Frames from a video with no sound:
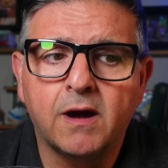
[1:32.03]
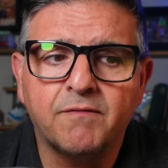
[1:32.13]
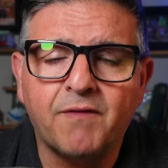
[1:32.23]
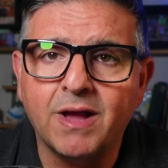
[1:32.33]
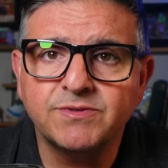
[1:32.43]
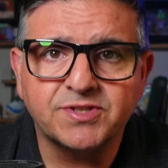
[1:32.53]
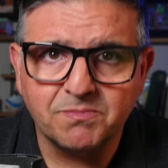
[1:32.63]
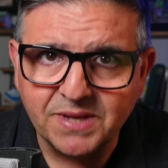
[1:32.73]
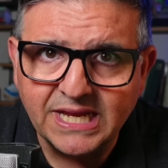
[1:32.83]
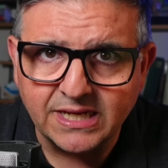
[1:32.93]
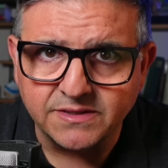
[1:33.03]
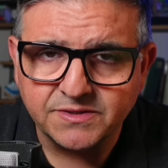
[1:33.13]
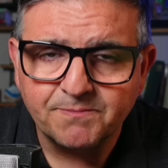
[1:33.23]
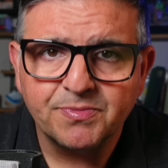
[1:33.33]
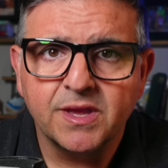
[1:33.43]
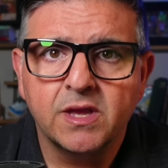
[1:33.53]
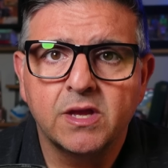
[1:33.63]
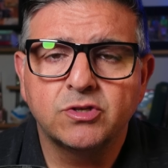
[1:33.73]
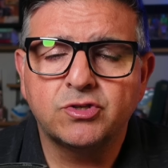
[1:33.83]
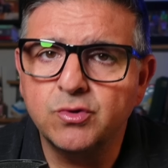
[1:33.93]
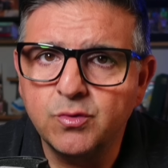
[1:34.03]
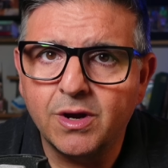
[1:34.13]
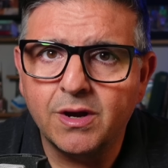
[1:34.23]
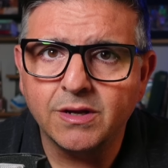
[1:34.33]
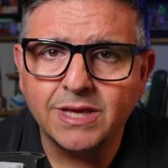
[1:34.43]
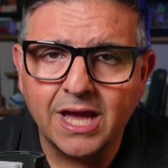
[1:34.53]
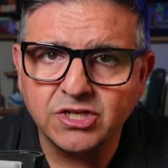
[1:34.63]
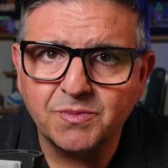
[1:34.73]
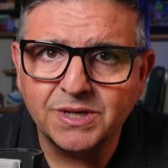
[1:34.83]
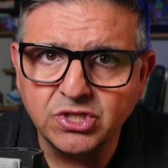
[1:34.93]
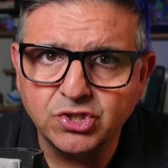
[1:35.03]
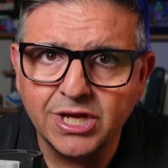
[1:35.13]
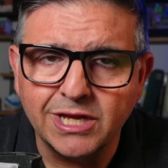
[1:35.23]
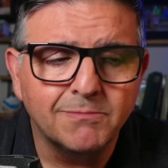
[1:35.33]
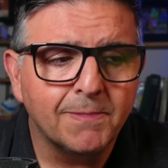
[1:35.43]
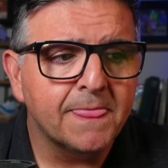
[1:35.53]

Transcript: filed subpoenas to Cash Money G